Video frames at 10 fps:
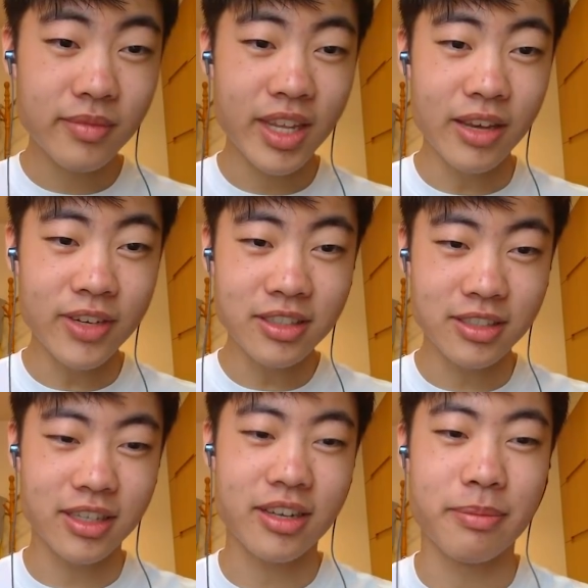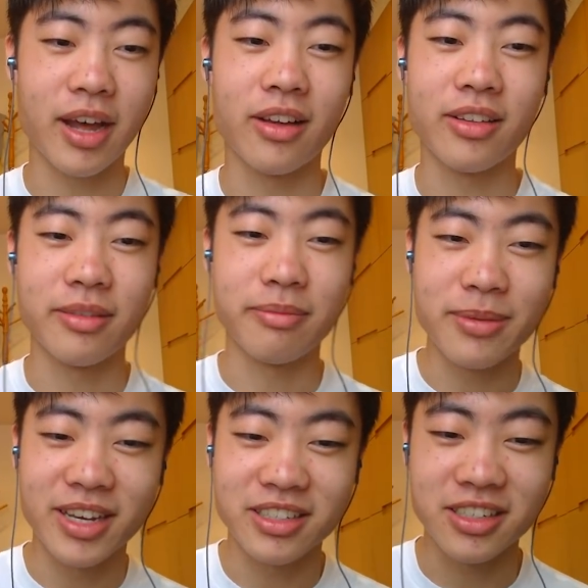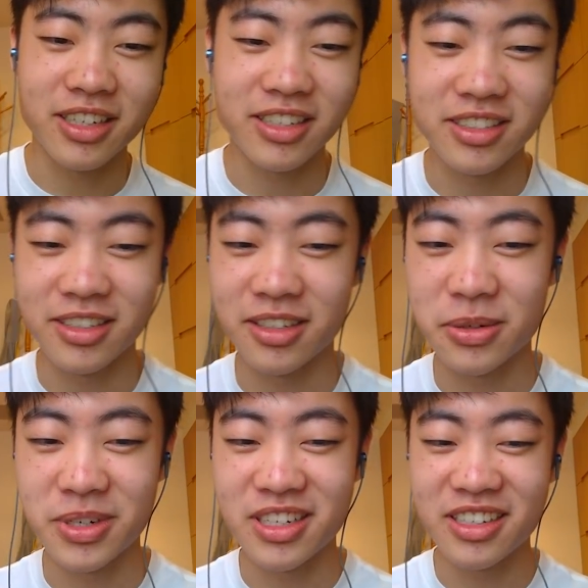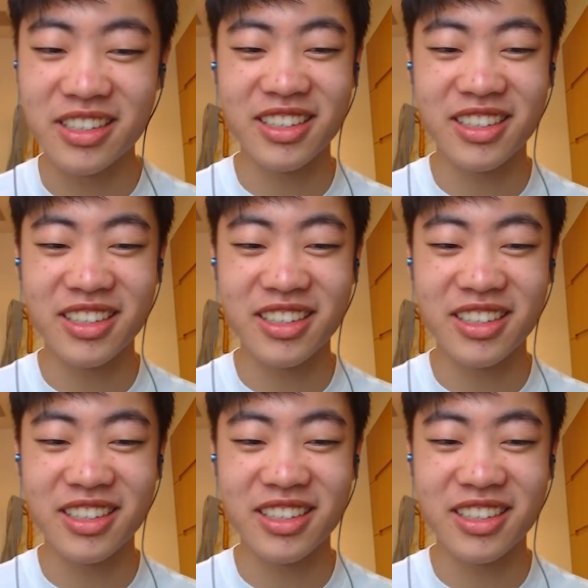If this doesn't compile, then maybe I should consider quitting.